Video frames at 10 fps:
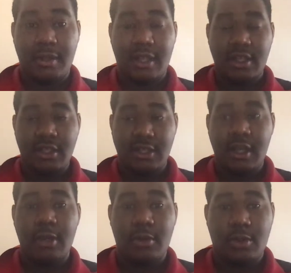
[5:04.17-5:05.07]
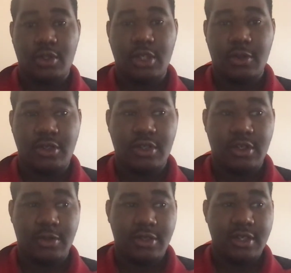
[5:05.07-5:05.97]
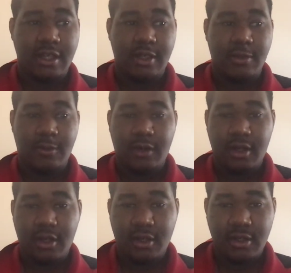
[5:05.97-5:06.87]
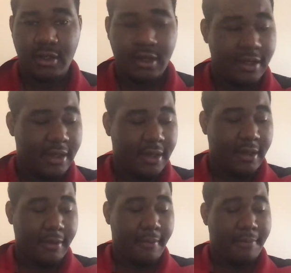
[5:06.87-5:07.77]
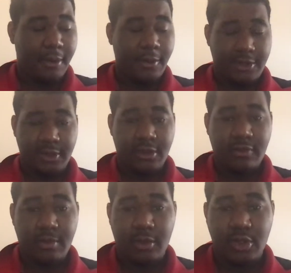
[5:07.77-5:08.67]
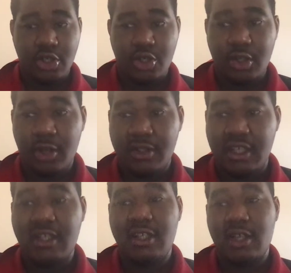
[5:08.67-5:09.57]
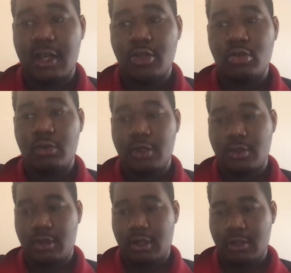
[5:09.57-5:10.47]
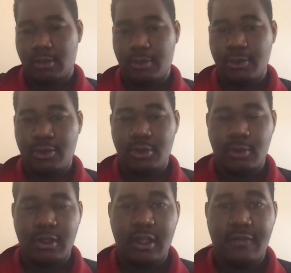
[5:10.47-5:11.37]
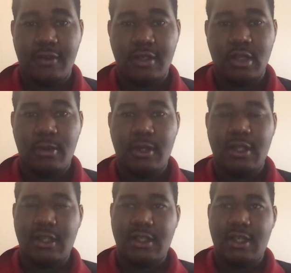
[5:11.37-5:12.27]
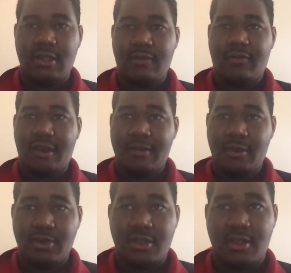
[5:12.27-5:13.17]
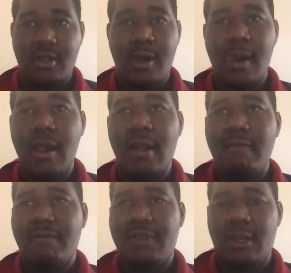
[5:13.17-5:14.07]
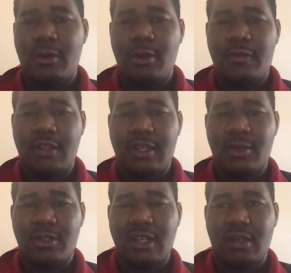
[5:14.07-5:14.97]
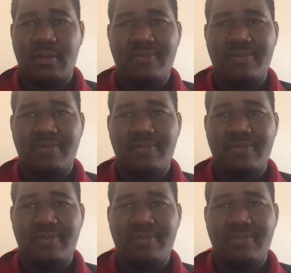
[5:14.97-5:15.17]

had actually died when I was watching. I was younger. I was just like, what? But it was a good thing because it showed how deadly the Ice Warriors were, as opposed to when they first appeared in season 5. They were just the only thing they killed like